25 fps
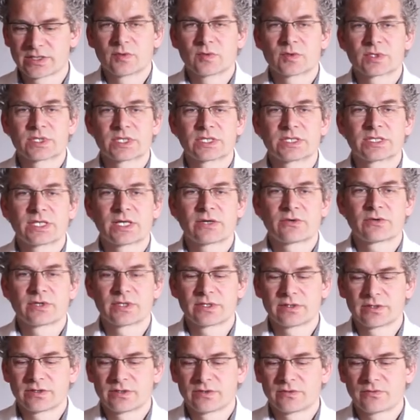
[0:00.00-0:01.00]
was in
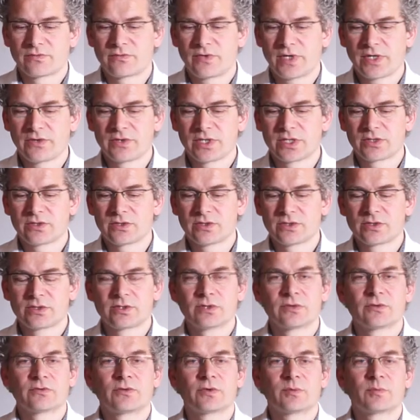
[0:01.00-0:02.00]
general very good
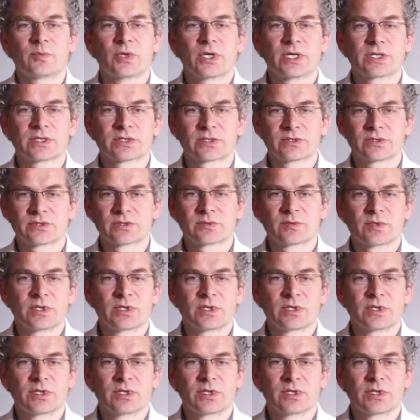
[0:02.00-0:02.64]
for particles